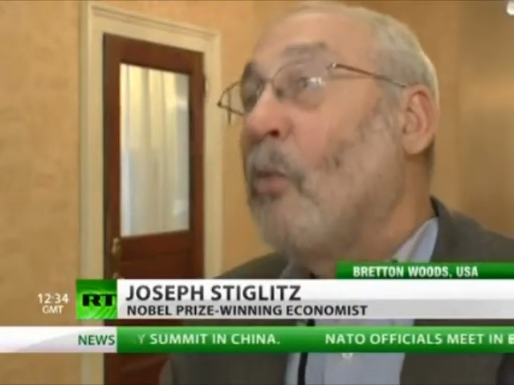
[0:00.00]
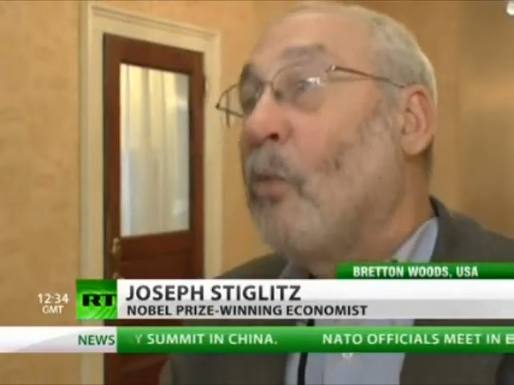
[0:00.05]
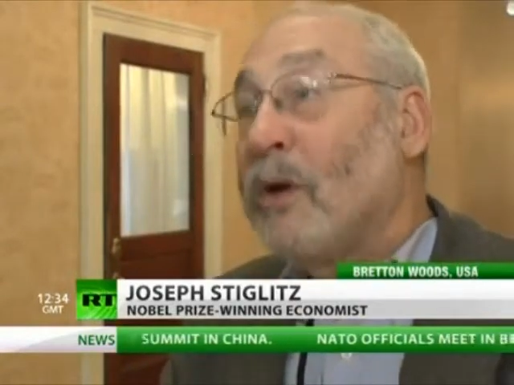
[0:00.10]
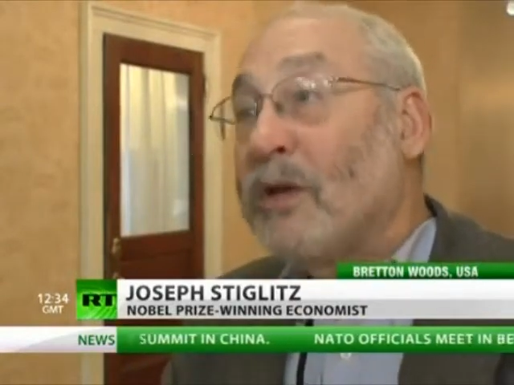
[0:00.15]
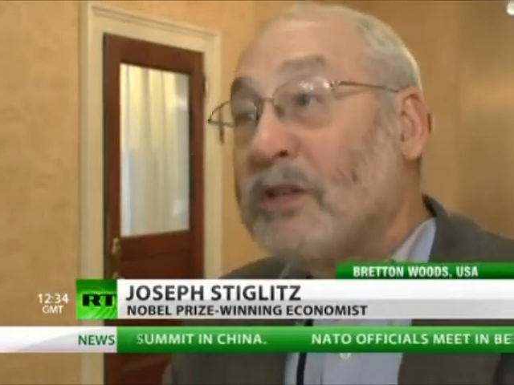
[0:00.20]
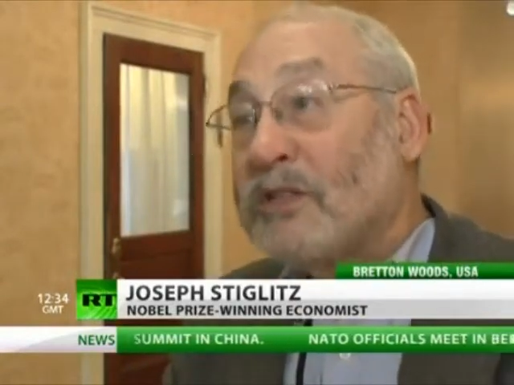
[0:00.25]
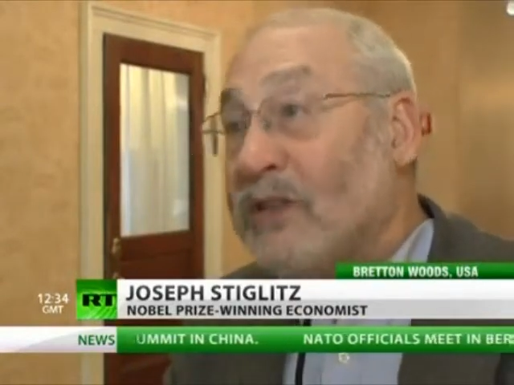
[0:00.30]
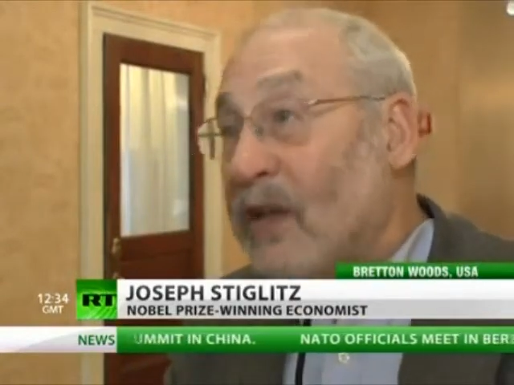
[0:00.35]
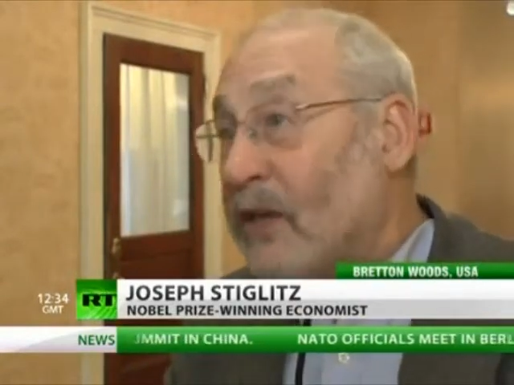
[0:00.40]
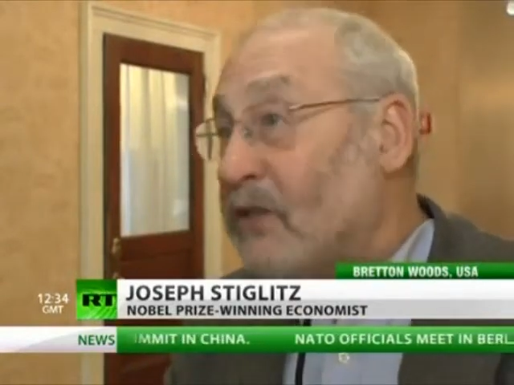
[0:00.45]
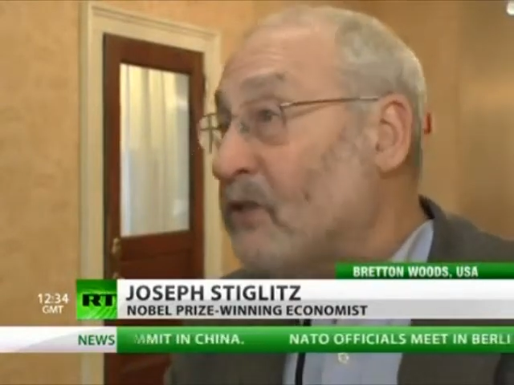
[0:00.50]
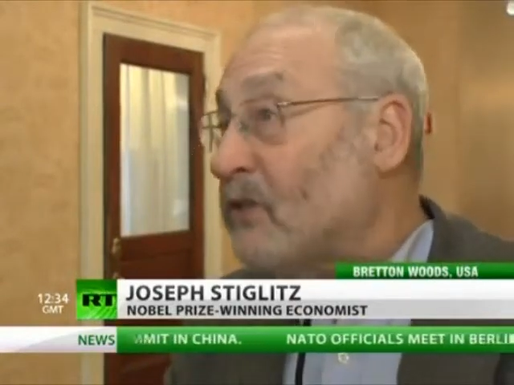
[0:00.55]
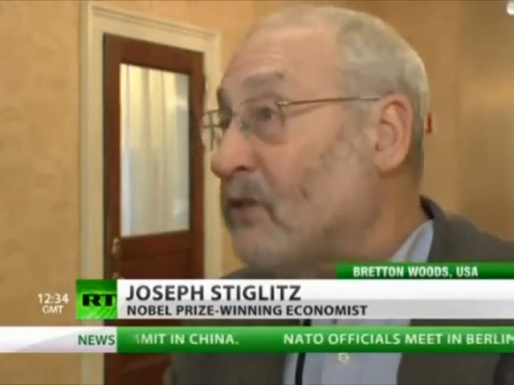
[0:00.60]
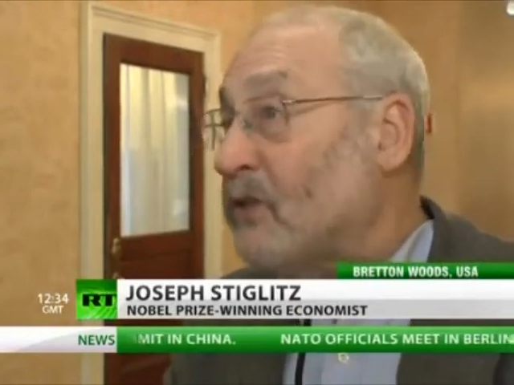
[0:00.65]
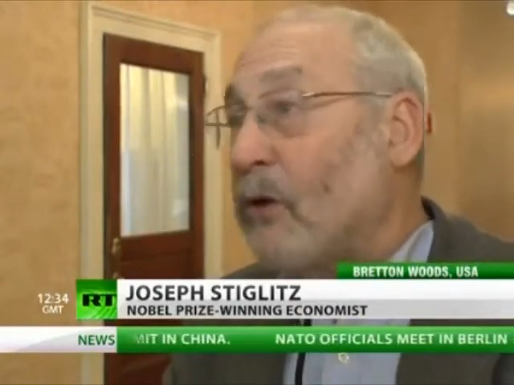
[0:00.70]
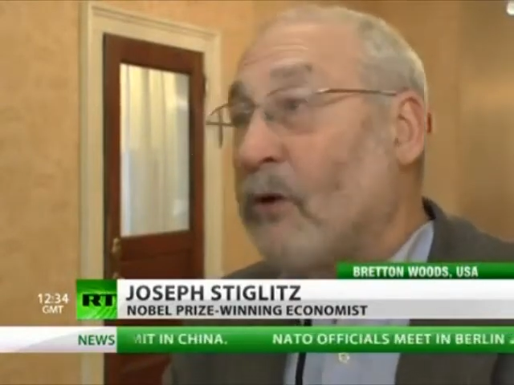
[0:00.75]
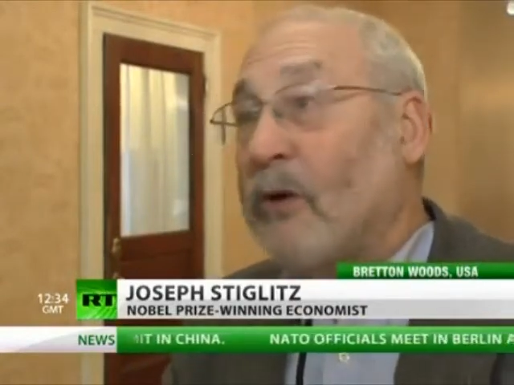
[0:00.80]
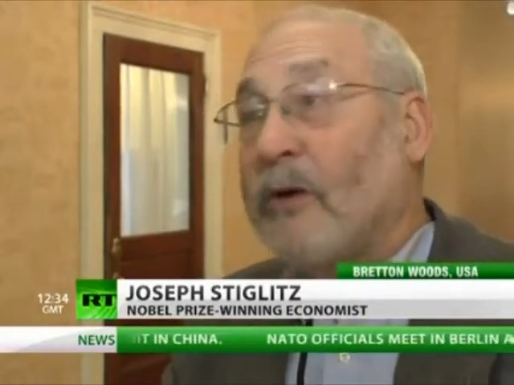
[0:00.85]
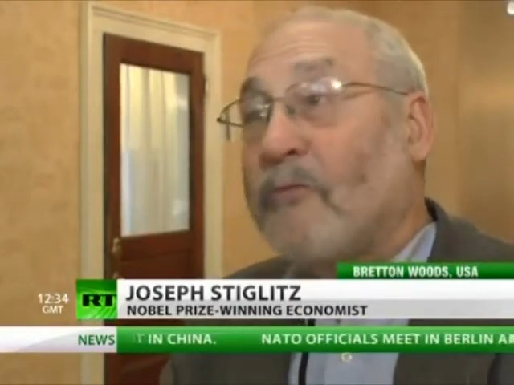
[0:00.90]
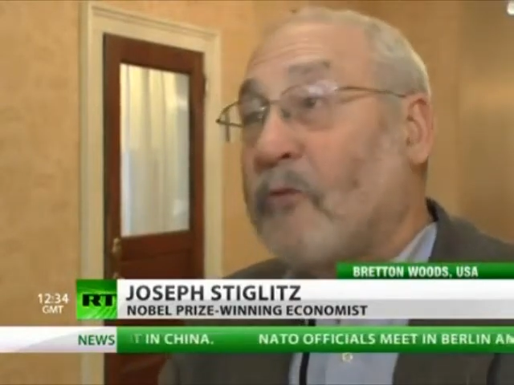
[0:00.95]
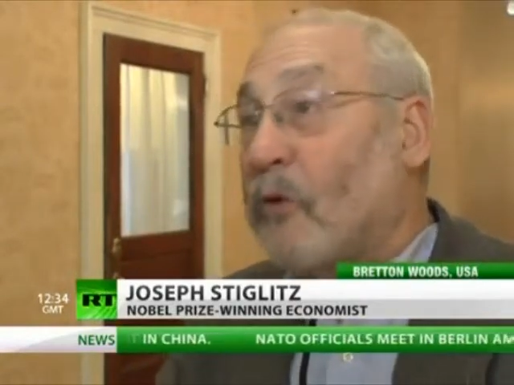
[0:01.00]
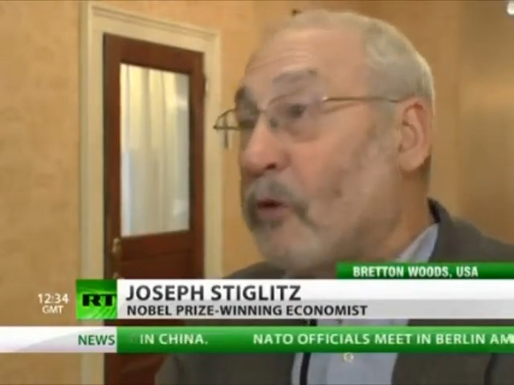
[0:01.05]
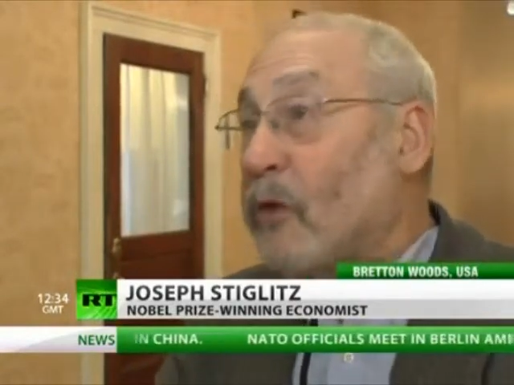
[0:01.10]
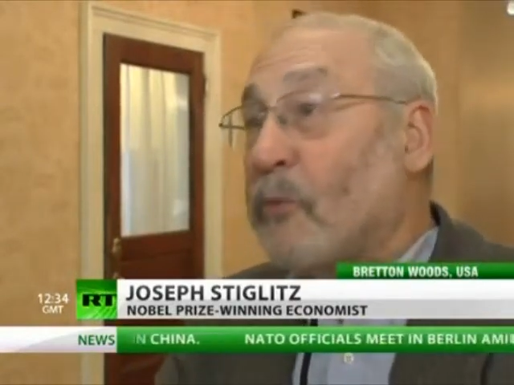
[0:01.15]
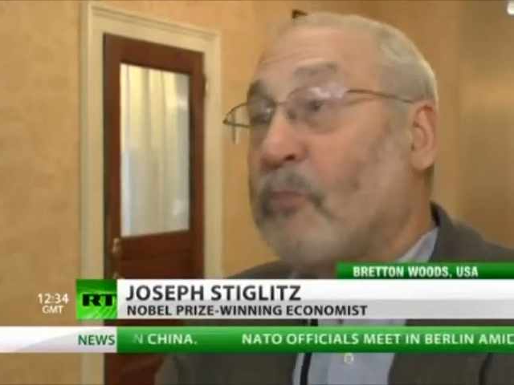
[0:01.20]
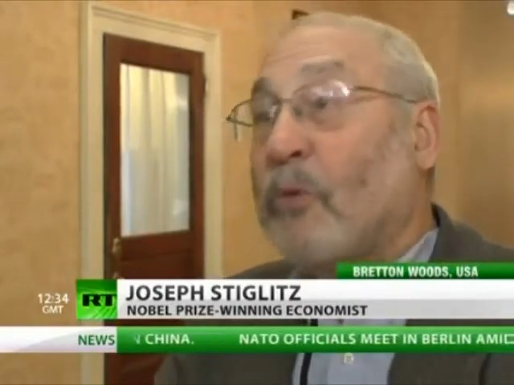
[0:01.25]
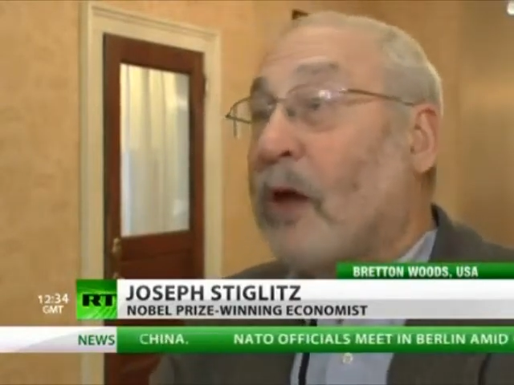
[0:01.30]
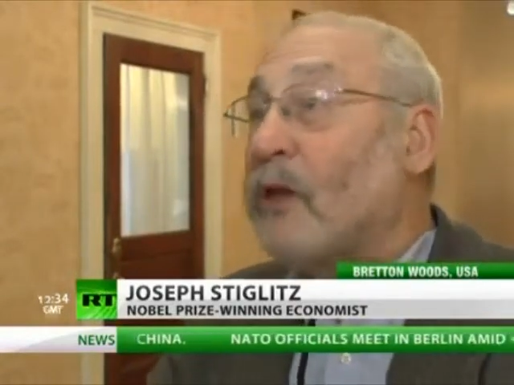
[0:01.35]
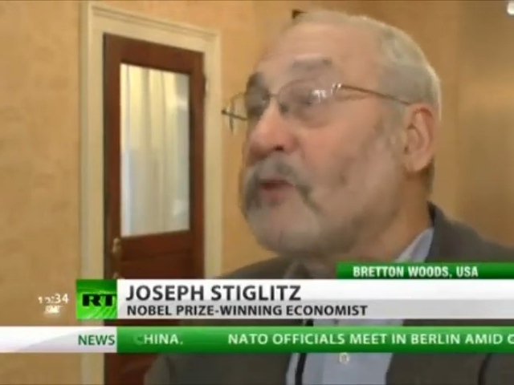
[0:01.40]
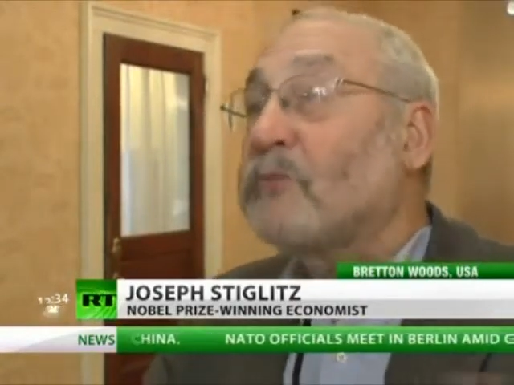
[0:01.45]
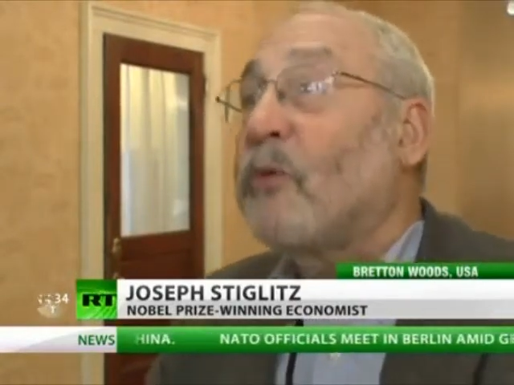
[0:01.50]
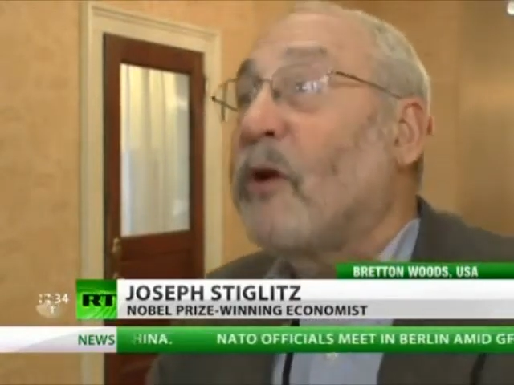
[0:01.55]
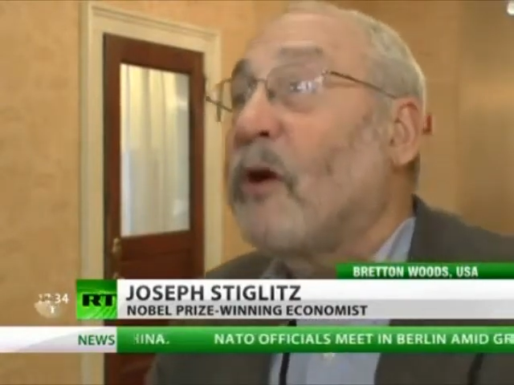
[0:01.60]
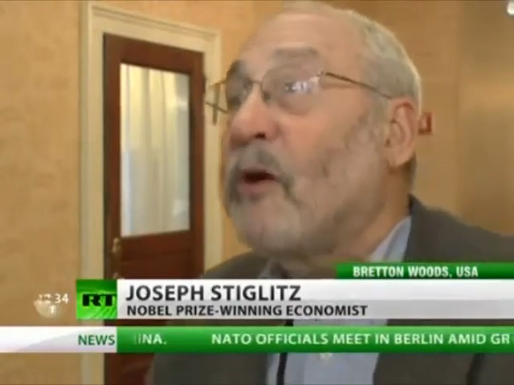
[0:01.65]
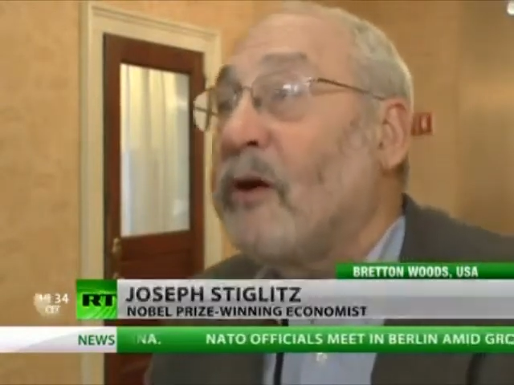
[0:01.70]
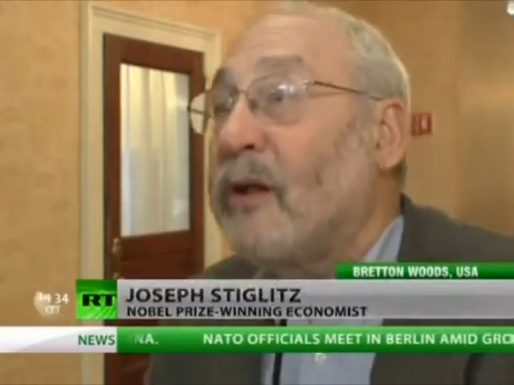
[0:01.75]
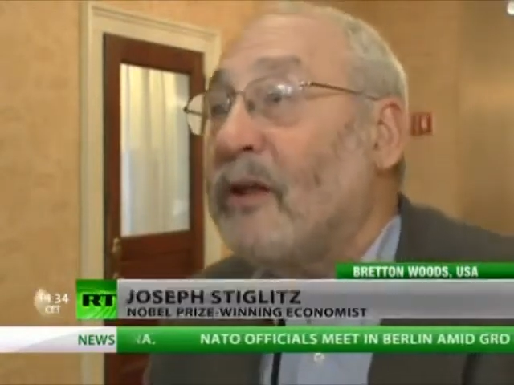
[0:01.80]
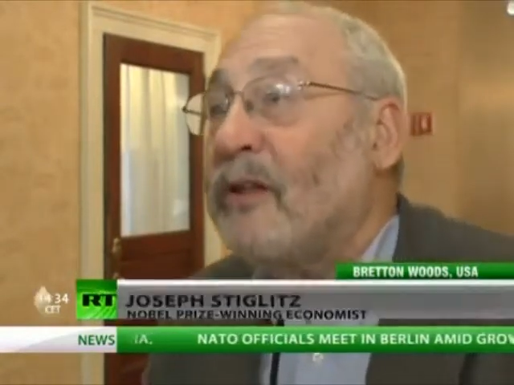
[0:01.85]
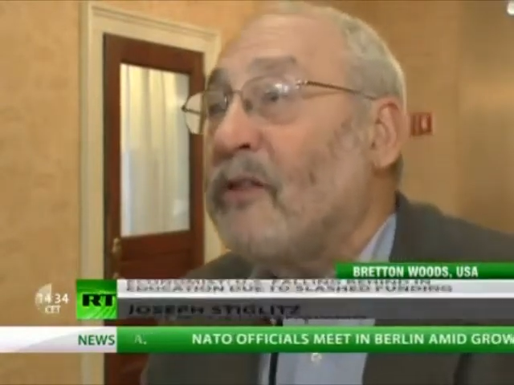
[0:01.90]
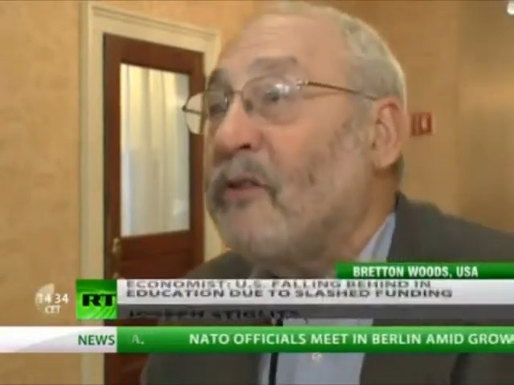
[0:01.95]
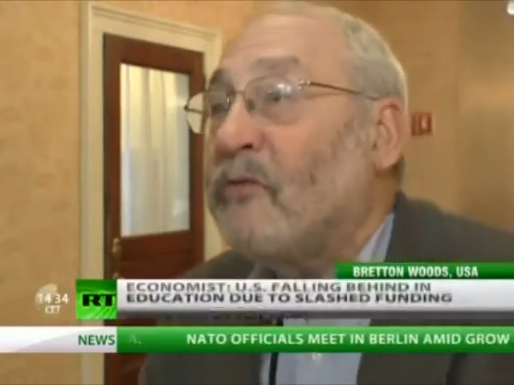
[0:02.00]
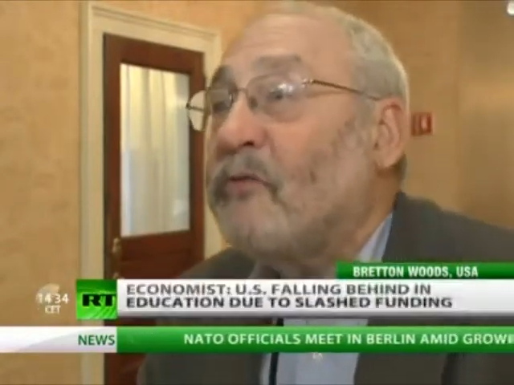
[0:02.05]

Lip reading: what is necessary for the prosperity,